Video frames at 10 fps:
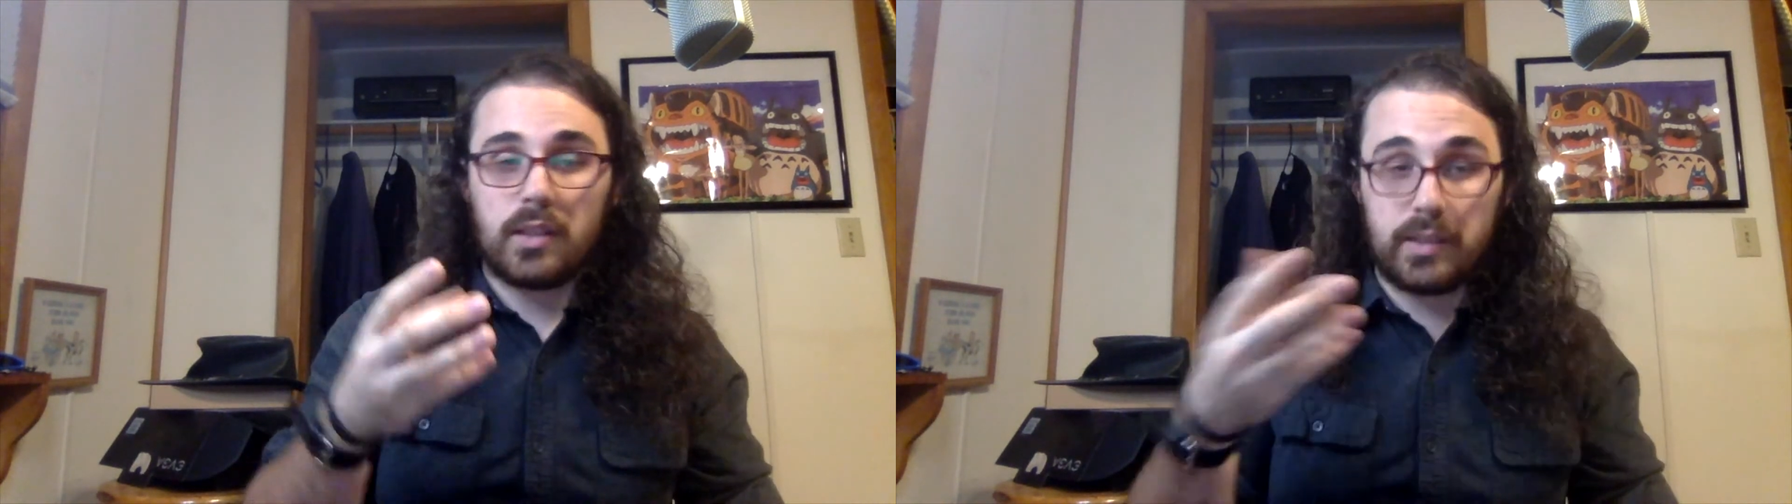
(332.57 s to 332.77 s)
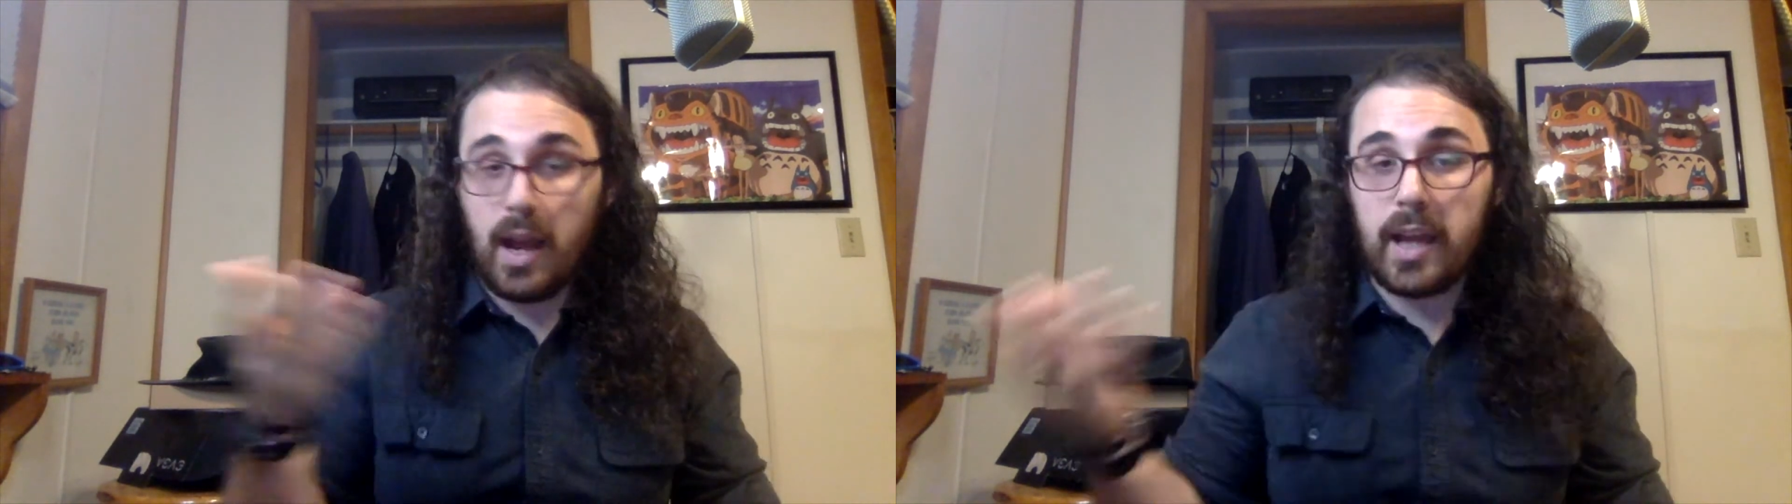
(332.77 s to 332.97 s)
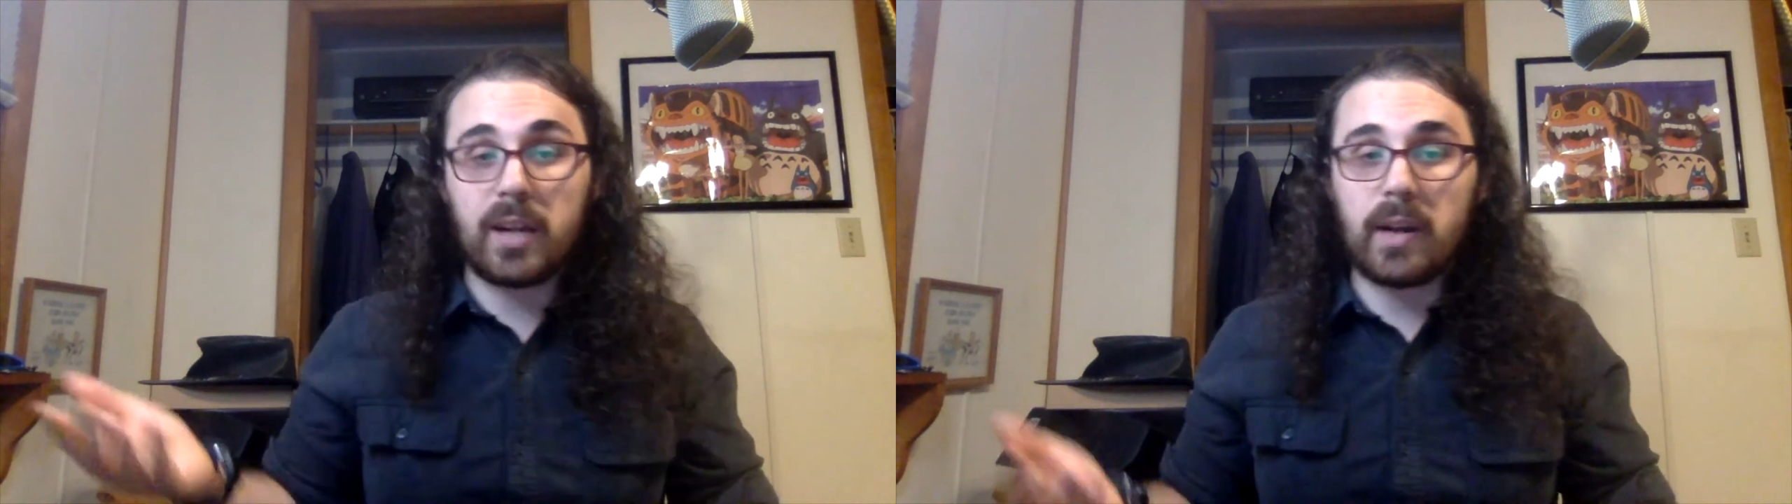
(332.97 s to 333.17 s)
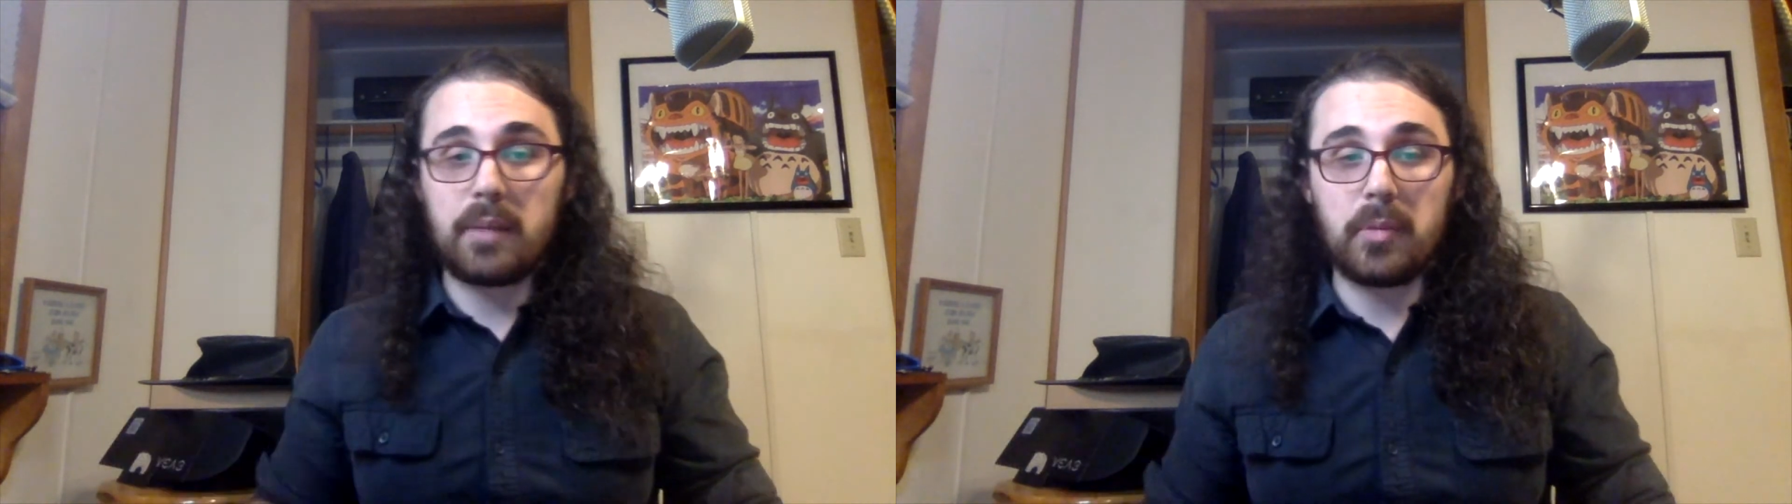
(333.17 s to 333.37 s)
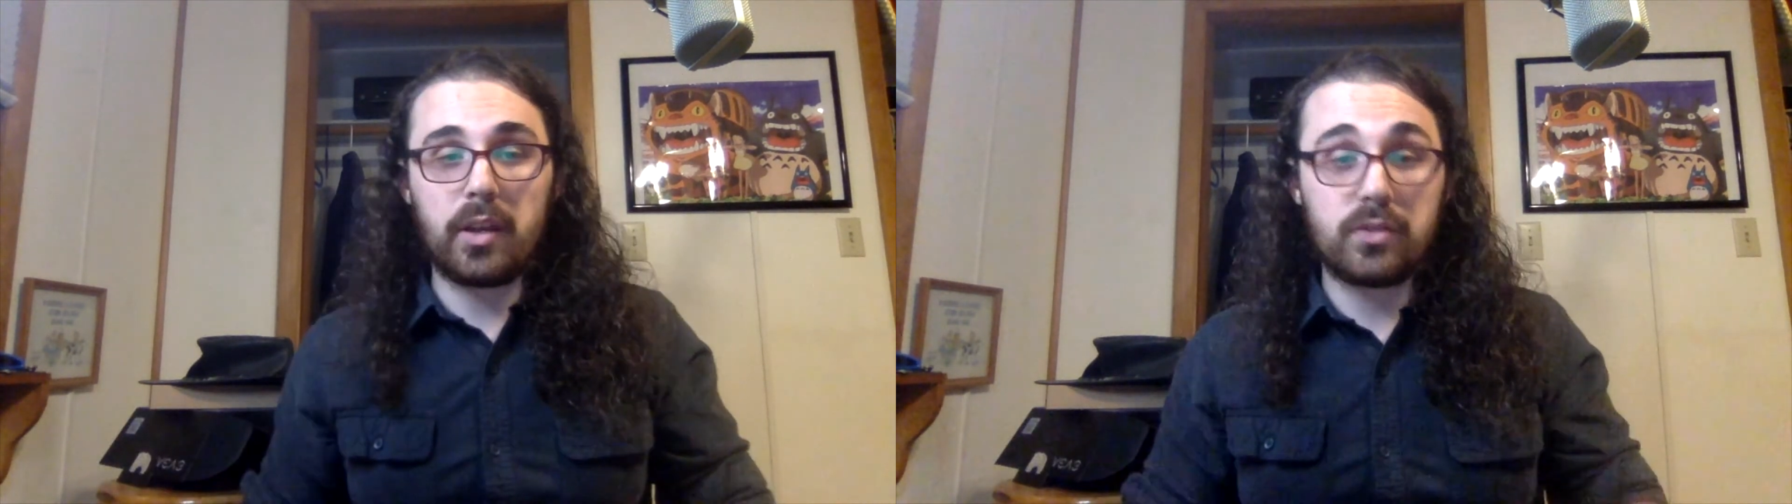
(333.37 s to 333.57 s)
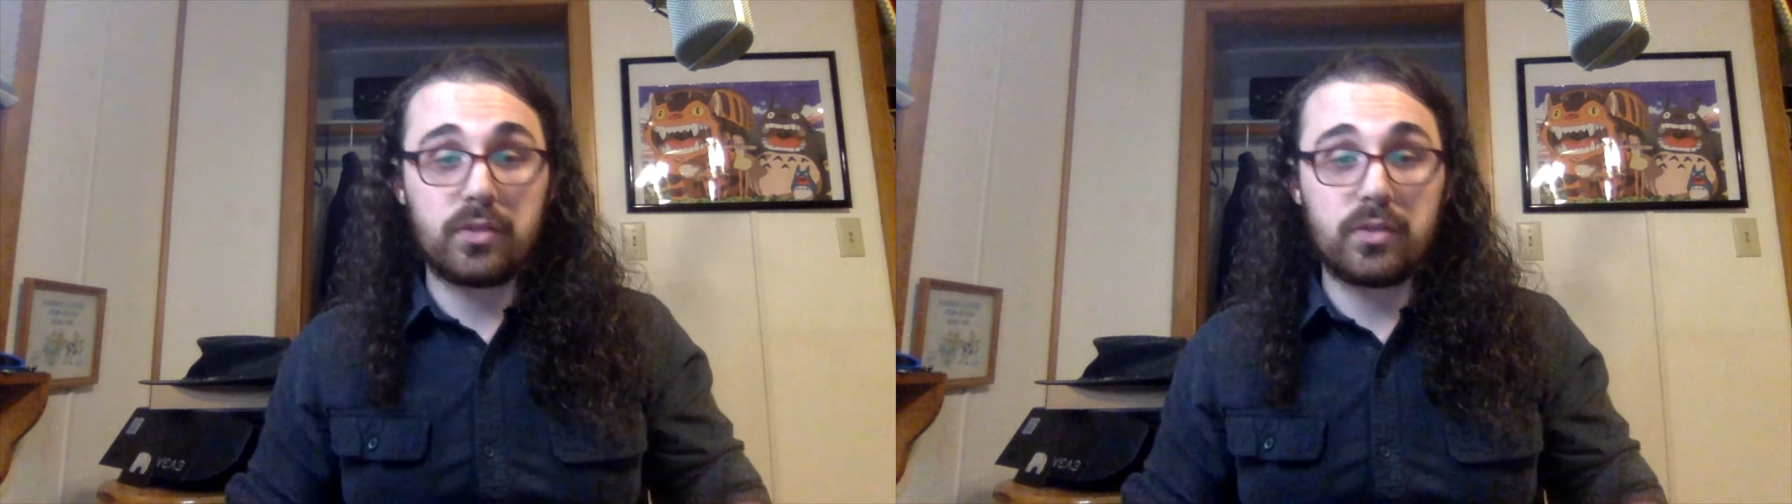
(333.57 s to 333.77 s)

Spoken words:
a dying grandmother,